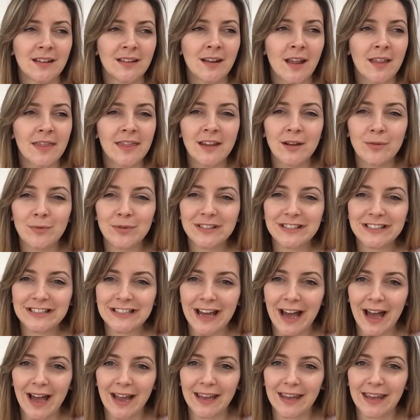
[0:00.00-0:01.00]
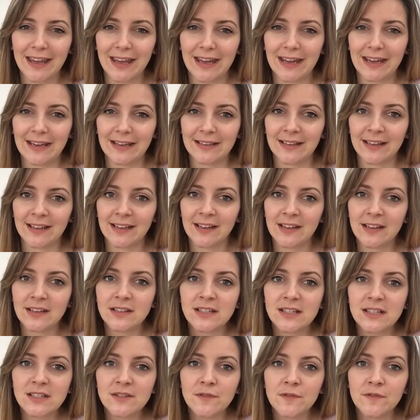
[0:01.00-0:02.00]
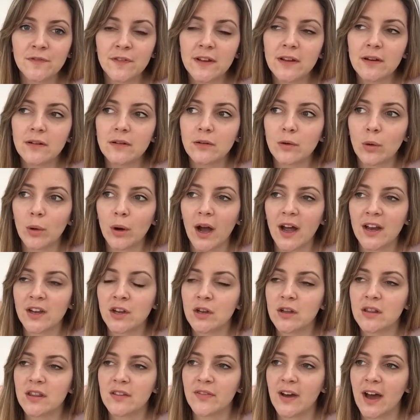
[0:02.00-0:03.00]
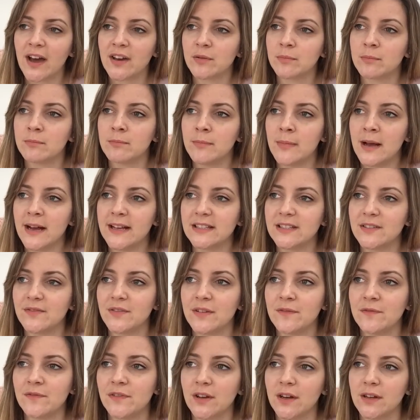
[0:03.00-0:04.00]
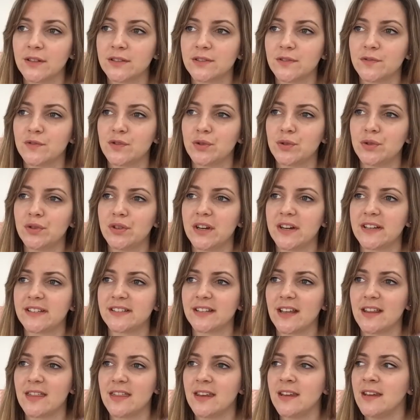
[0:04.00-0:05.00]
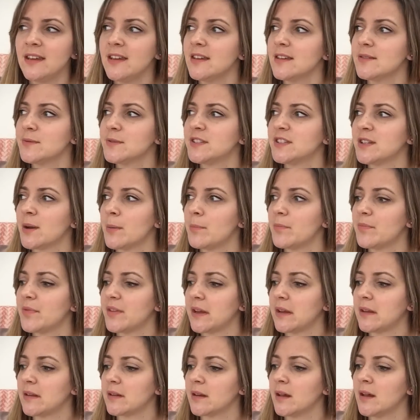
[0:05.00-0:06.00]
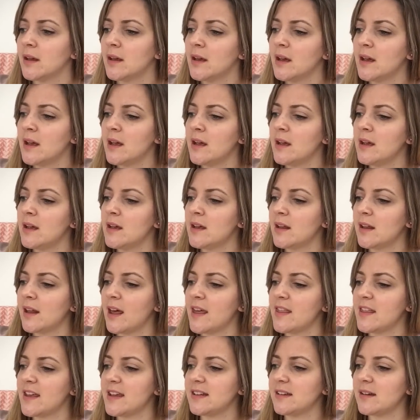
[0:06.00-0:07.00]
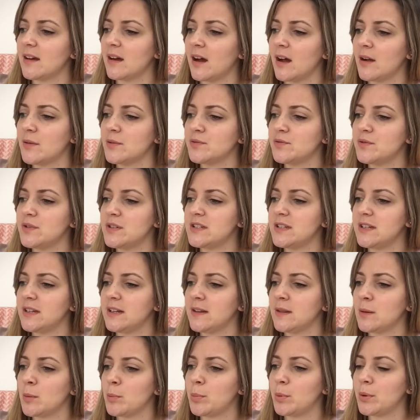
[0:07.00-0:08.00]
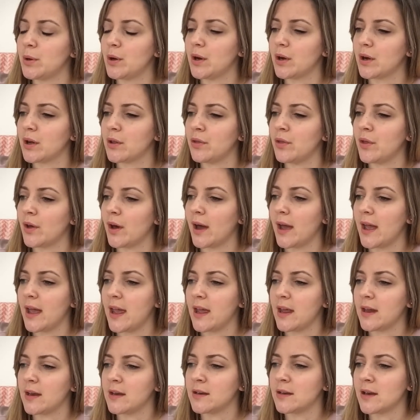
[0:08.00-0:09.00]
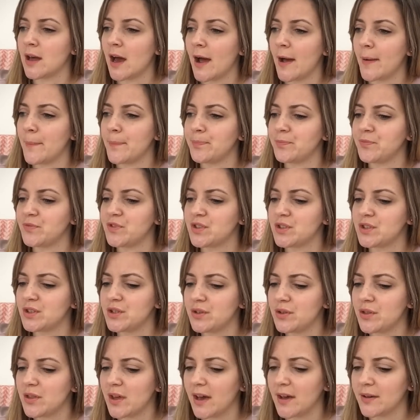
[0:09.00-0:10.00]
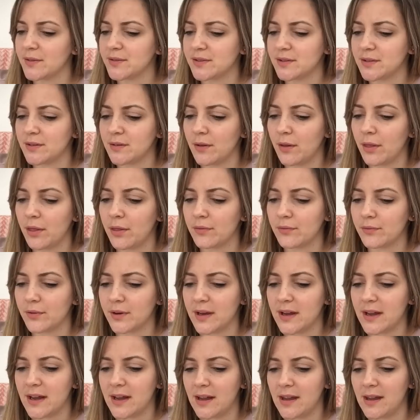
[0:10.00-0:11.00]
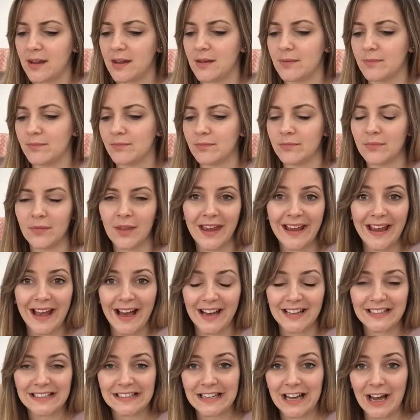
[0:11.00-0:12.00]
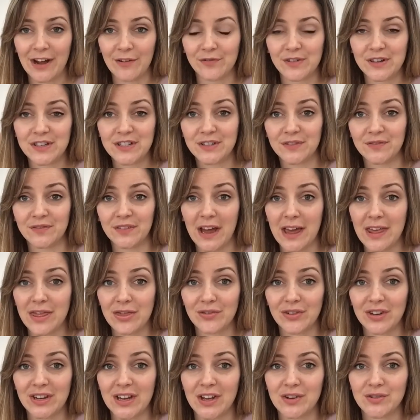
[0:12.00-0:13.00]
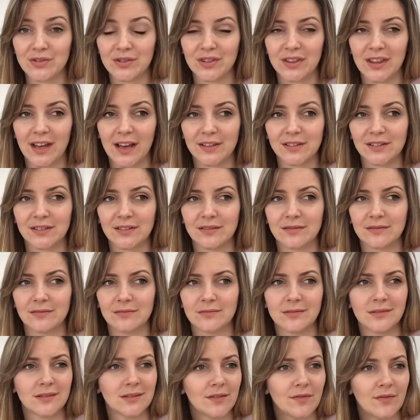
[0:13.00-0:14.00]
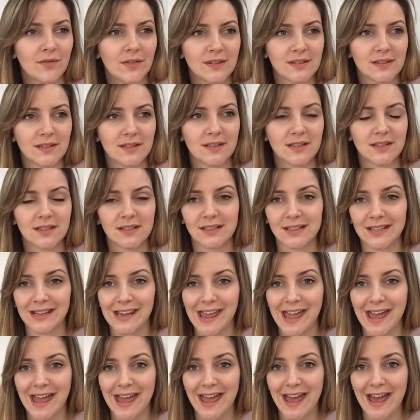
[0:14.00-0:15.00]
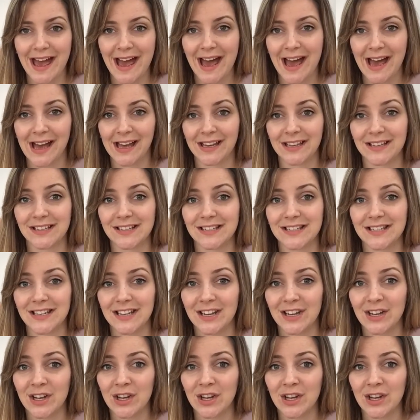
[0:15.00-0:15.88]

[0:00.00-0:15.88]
nothing was tacky. Like it did feel, I know they've had a massive influx of tourists. I think it was something like they, I was reading in the book that in um, 2003, they had an average of like 300,000 visitors a year and